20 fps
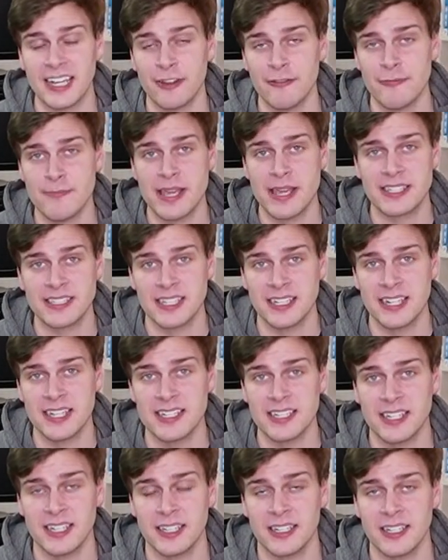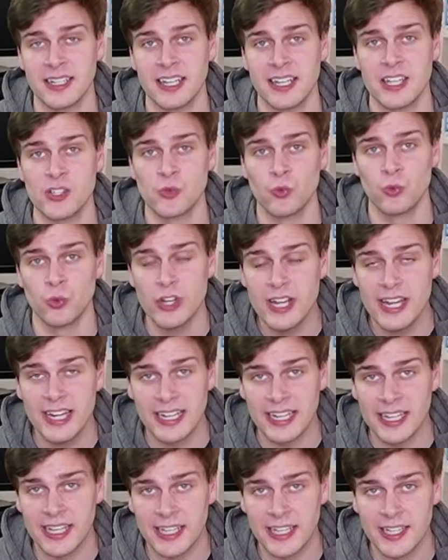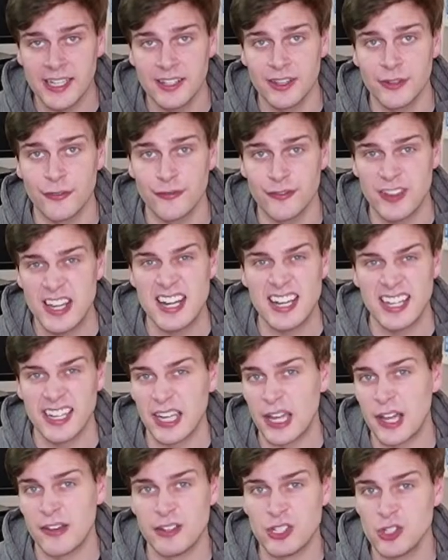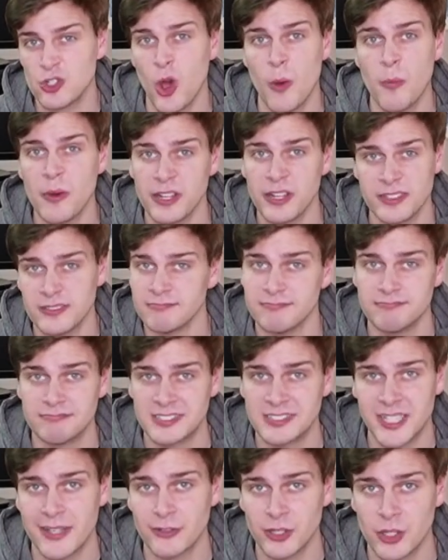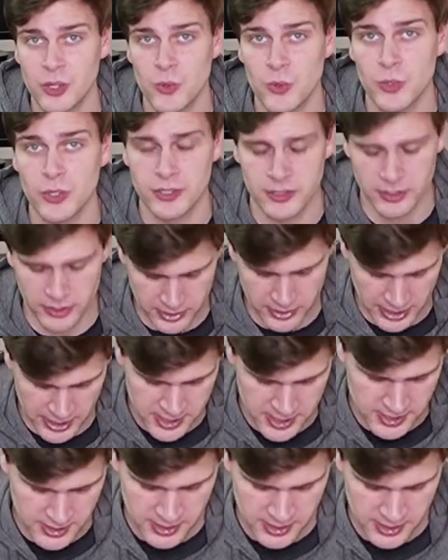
of Mixolydian is really the feeling of a dominant 7 chord, okay?